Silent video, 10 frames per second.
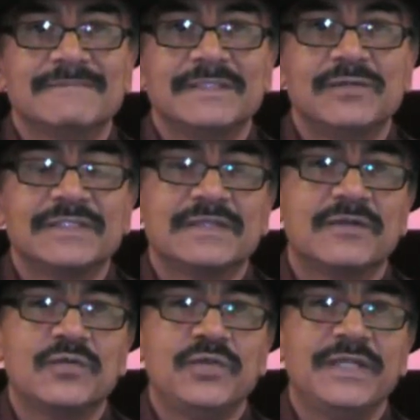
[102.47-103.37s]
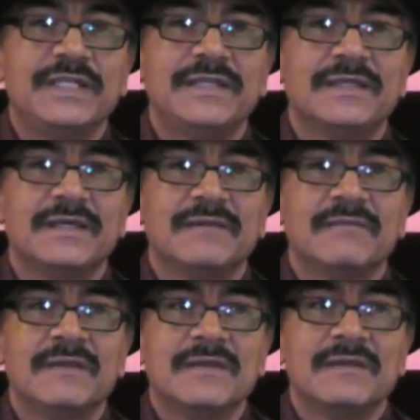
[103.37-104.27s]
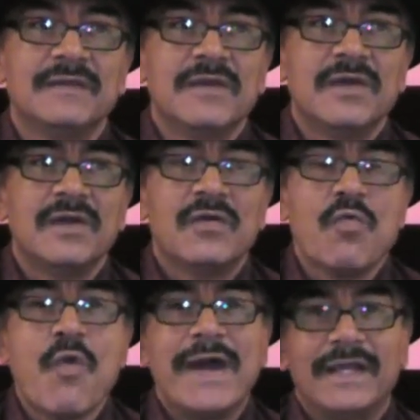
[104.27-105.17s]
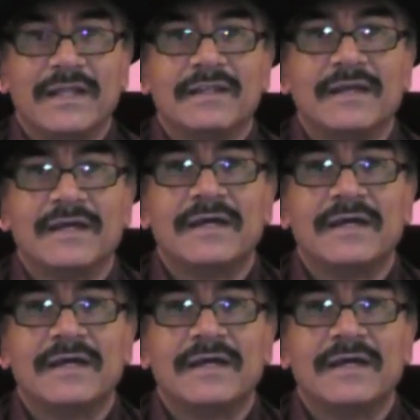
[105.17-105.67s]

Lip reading: it was a really wild